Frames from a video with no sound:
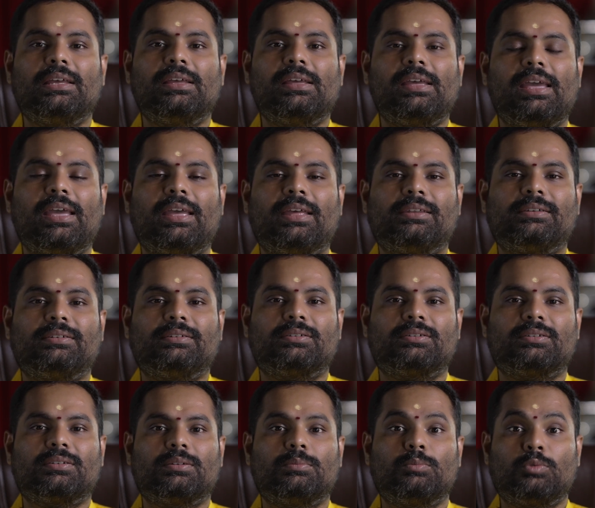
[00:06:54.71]
And
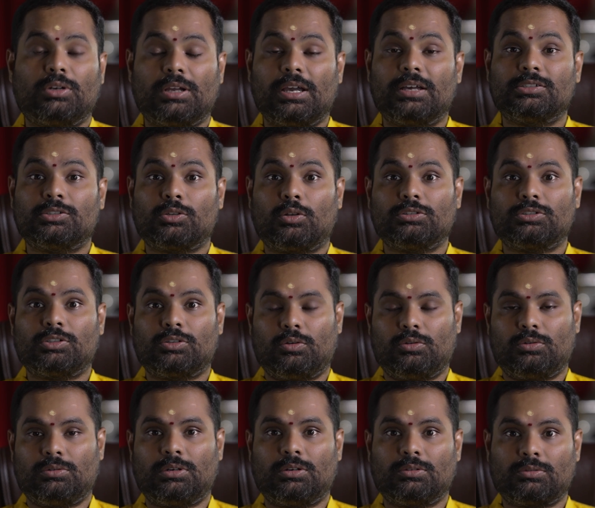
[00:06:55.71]
Muruga is
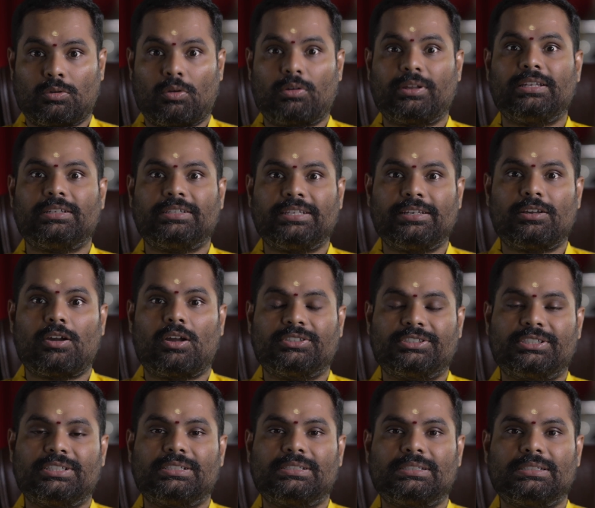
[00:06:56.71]
also royalty
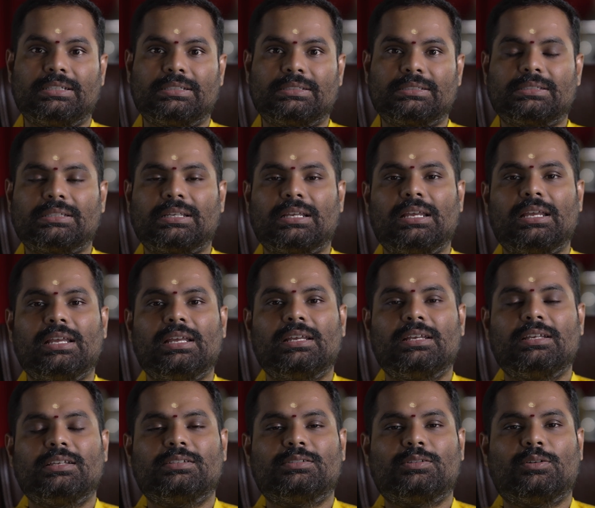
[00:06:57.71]
consciousness.
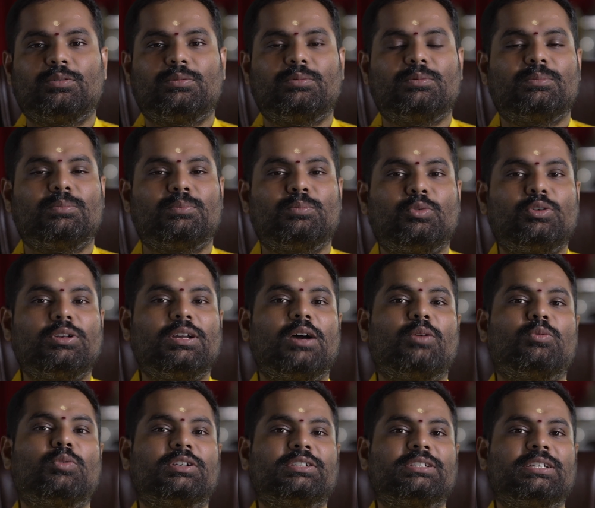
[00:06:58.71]
So Muruga
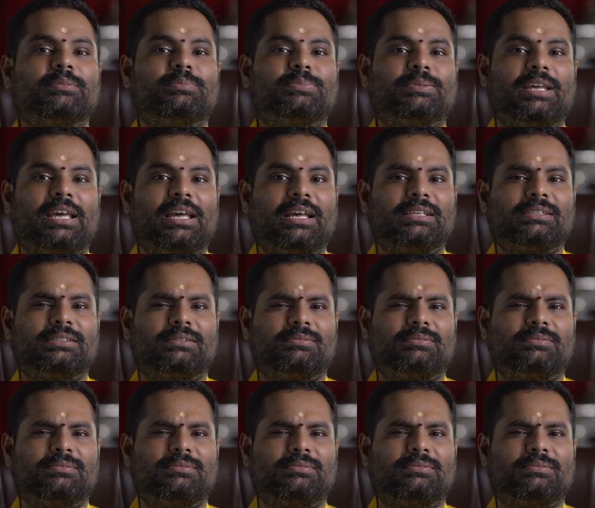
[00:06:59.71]
worship has